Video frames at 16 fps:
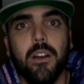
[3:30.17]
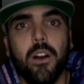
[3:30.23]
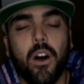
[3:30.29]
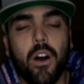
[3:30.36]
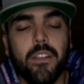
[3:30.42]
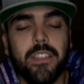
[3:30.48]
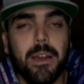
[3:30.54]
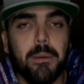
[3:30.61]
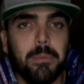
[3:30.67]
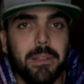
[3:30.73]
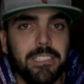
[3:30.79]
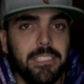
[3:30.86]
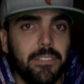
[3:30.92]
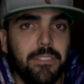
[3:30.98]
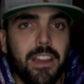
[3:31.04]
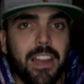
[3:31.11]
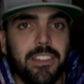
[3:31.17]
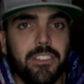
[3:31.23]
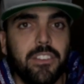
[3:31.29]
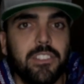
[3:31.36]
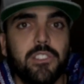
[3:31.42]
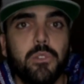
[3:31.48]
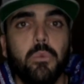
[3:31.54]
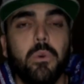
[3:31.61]
All that plays a factor
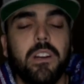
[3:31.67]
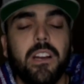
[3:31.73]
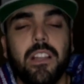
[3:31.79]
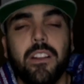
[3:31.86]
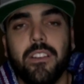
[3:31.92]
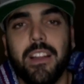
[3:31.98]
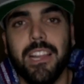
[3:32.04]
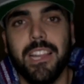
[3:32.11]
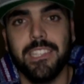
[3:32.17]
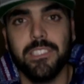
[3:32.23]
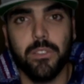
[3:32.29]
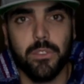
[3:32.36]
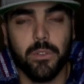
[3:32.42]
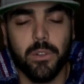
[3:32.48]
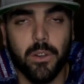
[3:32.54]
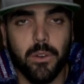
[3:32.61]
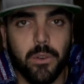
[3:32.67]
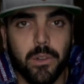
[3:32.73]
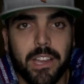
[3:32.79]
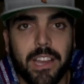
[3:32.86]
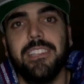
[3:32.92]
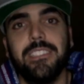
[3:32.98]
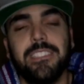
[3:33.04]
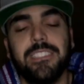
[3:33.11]
into what color I like to throw,
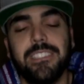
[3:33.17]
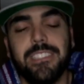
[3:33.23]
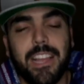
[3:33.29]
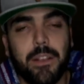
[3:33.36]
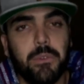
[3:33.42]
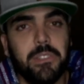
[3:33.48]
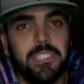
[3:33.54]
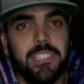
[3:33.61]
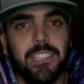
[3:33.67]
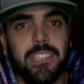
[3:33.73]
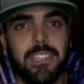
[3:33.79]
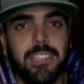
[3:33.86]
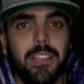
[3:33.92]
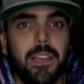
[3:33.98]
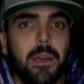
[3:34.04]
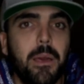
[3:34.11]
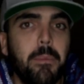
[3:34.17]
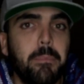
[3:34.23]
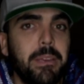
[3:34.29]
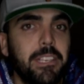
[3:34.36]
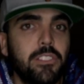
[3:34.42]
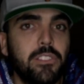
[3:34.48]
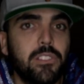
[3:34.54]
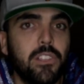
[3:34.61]
okay? Stay resilient,
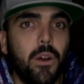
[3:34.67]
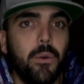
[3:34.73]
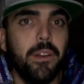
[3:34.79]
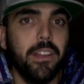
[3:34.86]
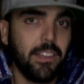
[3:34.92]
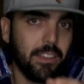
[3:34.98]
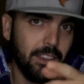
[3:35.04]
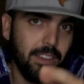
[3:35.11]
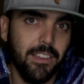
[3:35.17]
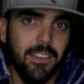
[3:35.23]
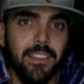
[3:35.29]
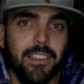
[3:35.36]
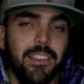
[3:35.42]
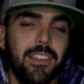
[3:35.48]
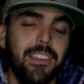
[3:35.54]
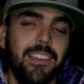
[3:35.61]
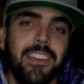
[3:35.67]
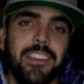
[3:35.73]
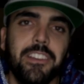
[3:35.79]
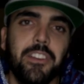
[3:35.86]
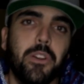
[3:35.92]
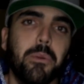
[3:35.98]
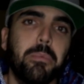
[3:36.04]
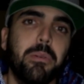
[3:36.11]
be stoic in
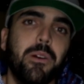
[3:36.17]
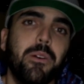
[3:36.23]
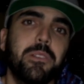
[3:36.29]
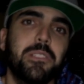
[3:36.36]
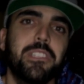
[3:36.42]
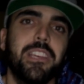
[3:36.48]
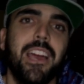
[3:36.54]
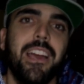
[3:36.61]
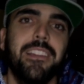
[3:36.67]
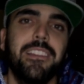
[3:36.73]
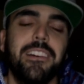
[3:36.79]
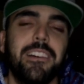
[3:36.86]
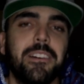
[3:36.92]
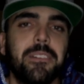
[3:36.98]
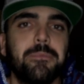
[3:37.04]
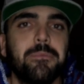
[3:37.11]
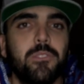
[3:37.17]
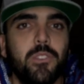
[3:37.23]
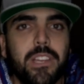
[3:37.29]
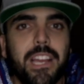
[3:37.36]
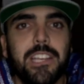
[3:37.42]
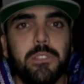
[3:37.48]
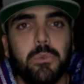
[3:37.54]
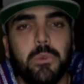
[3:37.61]
your approach, and you
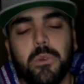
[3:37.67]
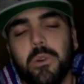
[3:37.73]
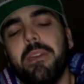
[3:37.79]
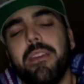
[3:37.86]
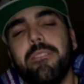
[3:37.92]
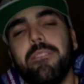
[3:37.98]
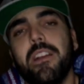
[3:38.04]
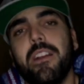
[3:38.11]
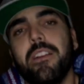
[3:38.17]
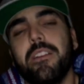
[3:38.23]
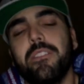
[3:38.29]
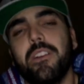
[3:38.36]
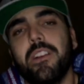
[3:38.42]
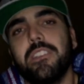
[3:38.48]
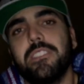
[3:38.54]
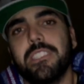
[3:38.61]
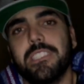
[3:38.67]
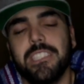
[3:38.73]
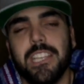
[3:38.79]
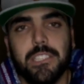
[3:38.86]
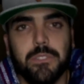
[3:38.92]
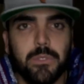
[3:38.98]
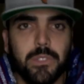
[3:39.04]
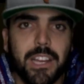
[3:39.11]
guys will be very, very
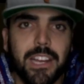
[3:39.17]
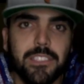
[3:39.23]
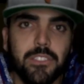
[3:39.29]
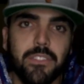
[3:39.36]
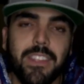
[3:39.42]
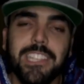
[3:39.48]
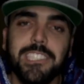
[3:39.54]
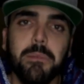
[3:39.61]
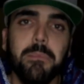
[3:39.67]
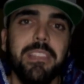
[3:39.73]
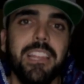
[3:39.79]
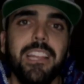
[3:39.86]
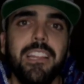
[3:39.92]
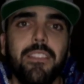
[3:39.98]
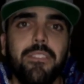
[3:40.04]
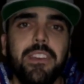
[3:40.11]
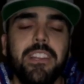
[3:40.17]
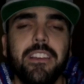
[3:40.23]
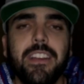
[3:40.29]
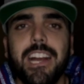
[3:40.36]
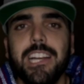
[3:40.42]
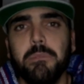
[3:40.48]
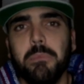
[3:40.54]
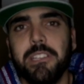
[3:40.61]
successful, guys. So that's gonna be the end of the video,
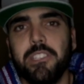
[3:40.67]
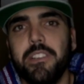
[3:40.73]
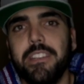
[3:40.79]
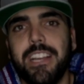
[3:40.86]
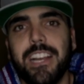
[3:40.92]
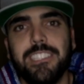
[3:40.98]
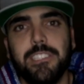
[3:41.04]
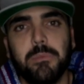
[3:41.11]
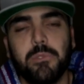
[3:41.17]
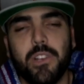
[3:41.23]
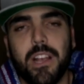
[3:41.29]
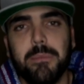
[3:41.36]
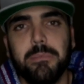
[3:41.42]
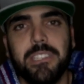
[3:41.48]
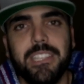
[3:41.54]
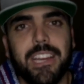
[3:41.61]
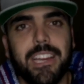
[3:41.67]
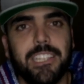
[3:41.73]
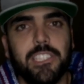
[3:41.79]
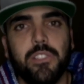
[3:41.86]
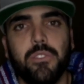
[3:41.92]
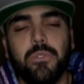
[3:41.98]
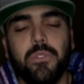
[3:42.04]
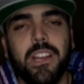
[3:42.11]
guys. Make sure you guys subscribe today.
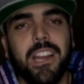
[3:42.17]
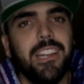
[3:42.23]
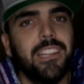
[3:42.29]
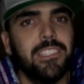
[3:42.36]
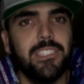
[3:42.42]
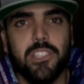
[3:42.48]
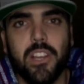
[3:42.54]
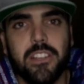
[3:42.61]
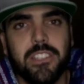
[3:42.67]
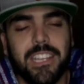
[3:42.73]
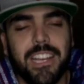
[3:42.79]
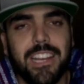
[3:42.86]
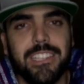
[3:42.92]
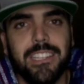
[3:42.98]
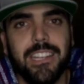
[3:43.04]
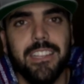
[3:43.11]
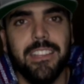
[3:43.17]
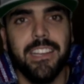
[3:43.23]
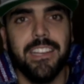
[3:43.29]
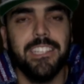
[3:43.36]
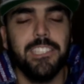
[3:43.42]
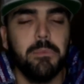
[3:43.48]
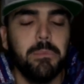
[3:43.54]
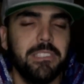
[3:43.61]
It's free, it doesn't charge you guys anything.
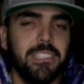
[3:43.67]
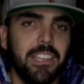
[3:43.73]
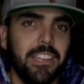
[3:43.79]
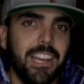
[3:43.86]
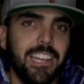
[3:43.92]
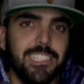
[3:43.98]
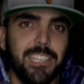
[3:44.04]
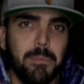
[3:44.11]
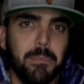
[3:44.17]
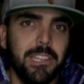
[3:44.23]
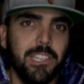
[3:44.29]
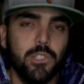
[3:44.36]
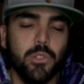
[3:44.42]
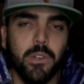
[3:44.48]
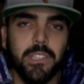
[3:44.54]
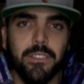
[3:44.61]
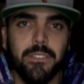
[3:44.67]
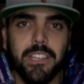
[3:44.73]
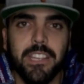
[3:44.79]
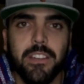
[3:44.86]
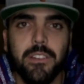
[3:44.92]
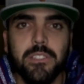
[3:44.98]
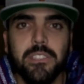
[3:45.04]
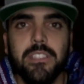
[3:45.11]
It just means that you guys have been enjoying the
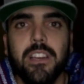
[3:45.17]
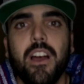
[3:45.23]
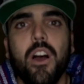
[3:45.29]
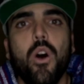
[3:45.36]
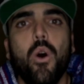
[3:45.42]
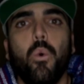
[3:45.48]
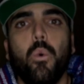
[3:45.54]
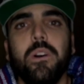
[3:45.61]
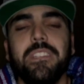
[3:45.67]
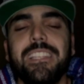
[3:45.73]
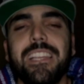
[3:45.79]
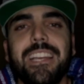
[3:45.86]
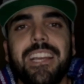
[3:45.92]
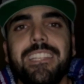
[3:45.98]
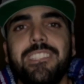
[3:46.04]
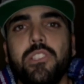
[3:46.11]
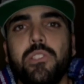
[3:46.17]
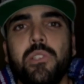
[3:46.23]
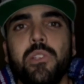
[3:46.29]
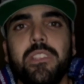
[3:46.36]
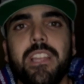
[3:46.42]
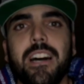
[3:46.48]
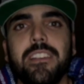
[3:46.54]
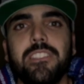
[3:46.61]
videos. Once I get to
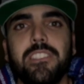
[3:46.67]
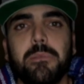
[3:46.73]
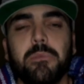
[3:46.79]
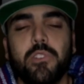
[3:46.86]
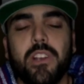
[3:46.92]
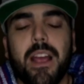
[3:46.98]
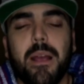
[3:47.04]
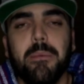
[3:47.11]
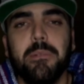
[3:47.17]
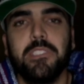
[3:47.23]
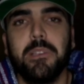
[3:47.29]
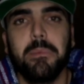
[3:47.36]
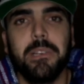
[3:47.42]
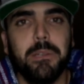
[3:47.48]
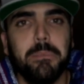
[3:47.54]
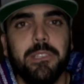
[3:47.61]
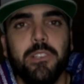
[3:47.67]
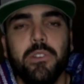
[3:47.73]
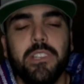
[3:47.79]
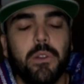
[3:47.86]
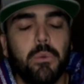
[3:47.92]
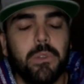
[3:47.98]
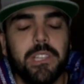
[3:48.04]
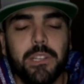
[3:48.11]
2,000 subscribers, I'm gonna be doing
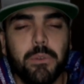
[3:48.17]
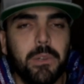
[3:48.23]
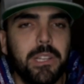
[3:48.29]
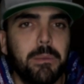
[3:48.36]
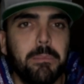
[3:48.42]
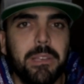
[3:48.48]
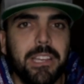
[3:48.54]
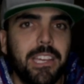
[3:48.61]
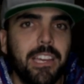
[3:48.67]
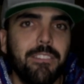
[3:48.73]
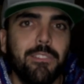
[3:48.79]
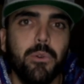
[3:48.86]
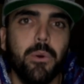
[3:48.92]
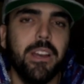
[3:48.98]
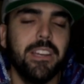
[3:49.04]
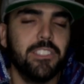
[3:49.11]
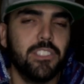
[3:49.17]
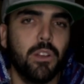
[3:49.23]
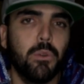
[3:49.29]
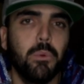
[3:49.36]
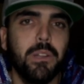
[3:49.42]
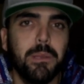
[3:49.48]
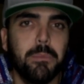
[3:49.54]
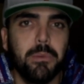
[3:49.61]
a really, really big giveaway. So I
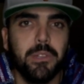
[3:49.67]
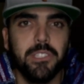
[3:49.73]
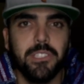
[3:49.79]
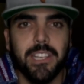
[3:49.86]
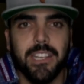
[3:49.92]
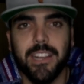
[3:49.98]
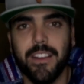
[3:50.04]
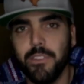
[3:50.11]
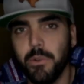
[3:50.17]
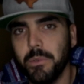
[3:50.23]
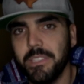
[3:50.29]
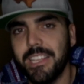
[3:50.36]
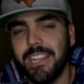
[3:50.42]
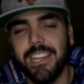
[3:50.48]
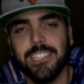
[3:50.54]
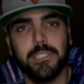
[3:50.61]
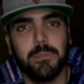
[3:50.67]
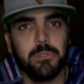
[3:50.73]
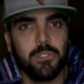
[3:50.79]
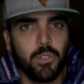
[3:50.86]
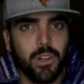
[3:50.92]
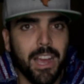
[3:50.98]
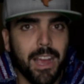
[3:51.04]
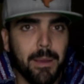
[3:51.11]
really appreciate everyone that has
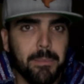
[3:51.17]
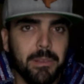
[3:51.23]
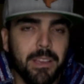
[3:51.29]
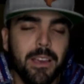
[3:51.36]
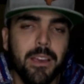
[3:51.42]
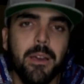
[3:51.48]
subscribed.